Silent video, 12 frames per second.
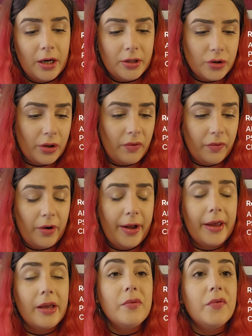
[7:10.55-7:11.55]
actually
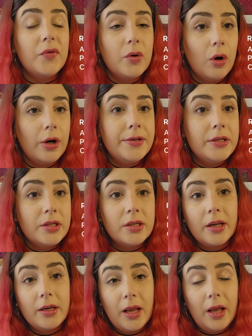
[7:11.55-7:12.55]
5, got
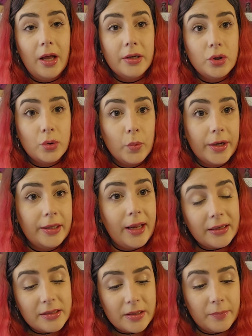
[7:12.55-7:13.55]
to
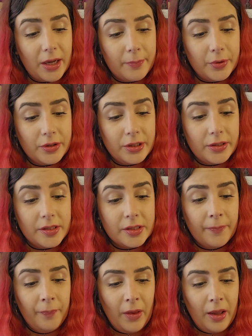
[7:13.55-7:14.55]
elect some deputies.